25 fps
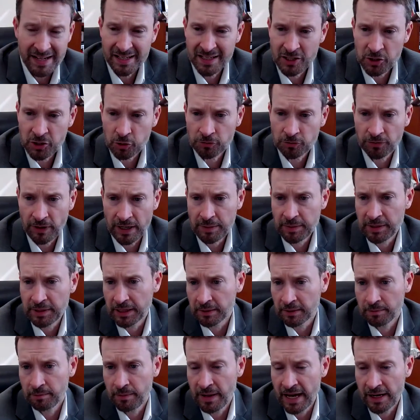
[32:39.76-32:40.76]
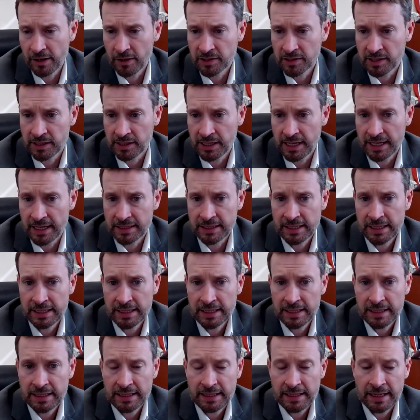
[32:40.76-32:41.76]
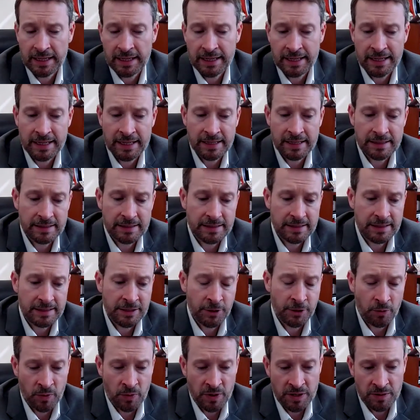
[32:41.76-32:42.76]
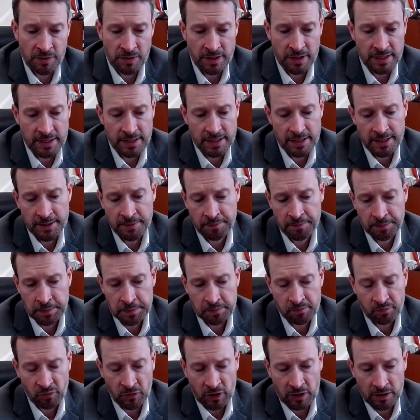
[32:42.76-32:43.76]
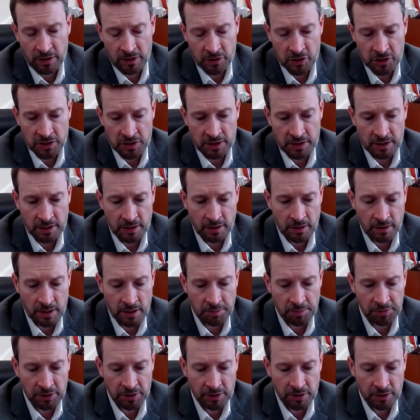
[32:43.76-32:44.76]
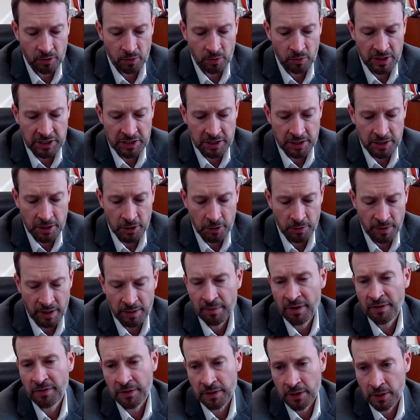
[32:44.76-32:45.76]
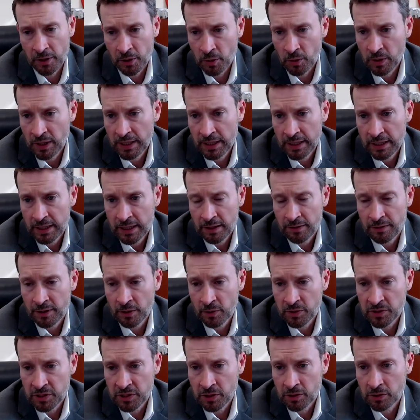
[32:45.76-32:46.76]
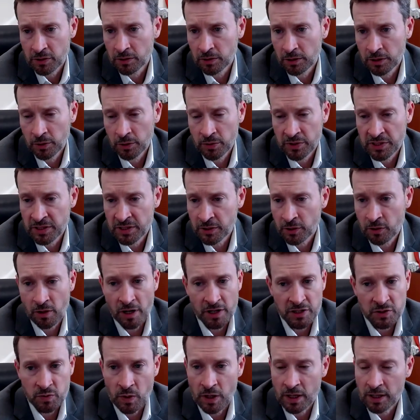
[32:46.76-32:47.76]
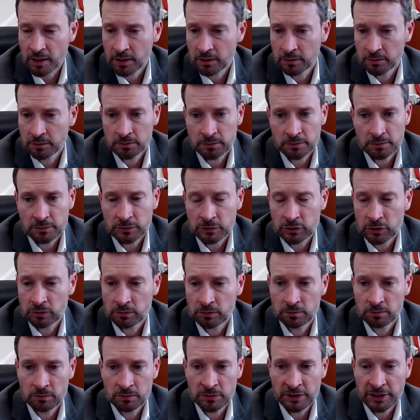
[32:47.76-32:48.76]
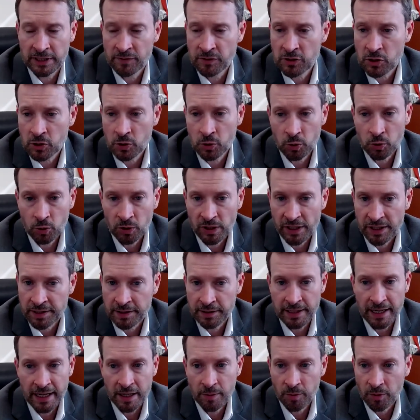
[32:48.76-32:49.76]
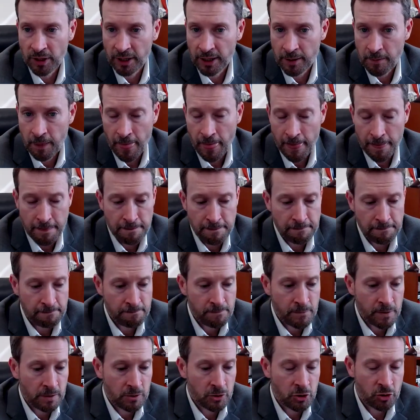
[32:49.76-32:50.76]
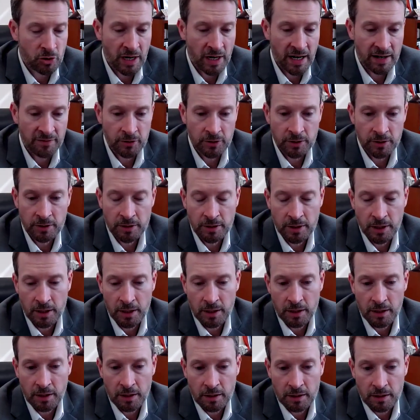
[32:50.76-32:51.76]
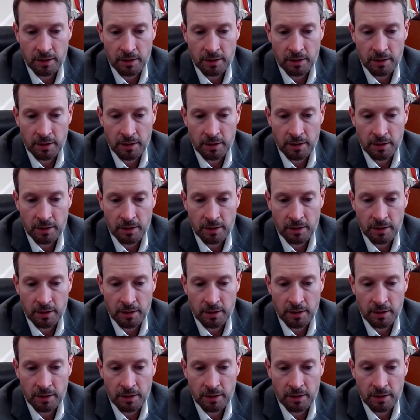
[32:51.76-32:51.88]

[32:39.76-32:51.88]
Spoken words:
that initial framing matters a lot. When just a couple of weeks ago, about a month ago, there was a girl who was in the crosswalk, leaving school, headed to the library. Driver